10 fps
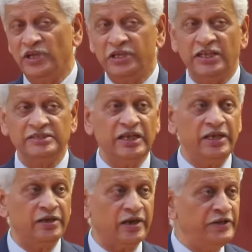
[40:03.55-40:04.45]
So one
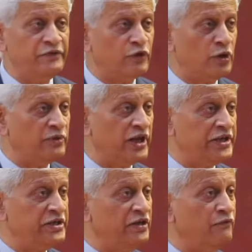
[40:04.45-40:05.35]
can say right
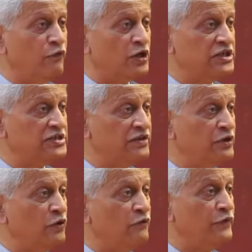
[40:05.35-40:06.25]
from
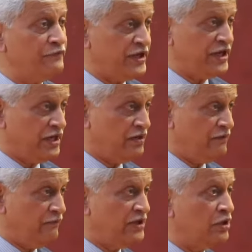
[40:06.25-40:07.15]
1947 or
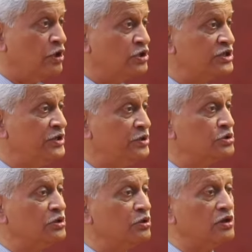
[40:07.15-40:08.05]
50, when the
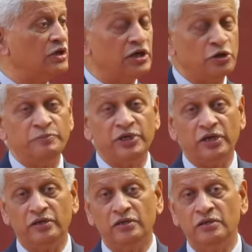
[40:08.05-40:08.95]
constitution got
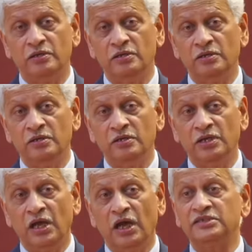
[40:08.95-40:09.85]
adopted,
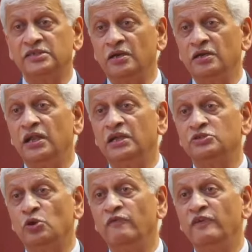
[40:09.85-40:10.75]
our
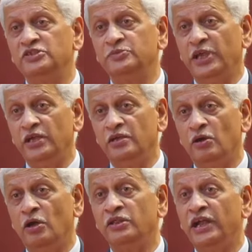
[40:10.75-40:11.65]
struggle has always
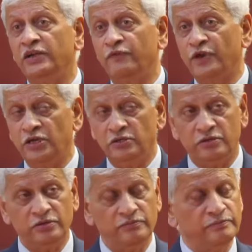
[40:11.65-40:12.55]
been on that
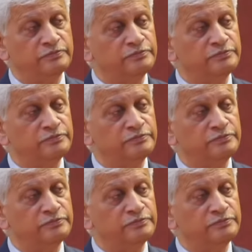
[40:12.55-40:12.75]
front.